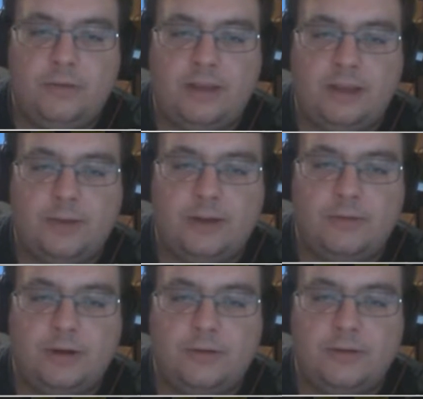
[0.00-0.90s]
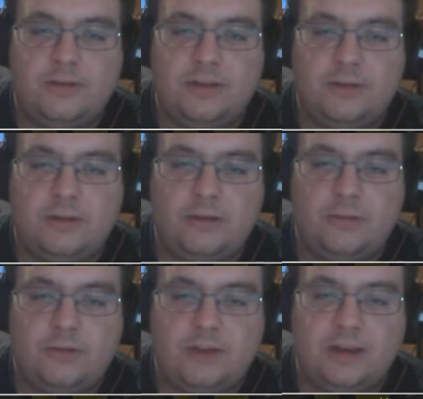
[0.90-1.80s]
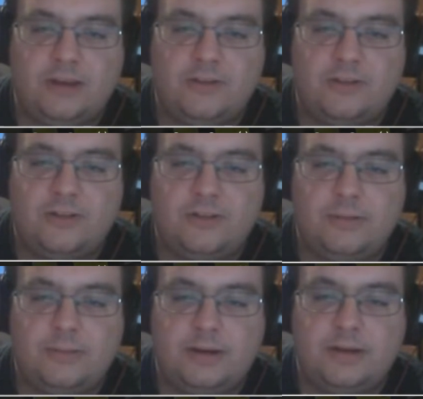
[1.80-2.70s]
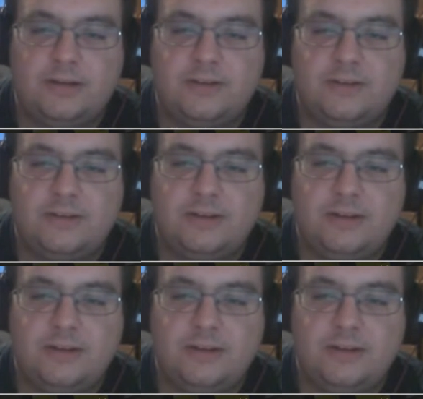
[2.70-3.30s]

If you do it the other way around, it saves like 2 seconds, but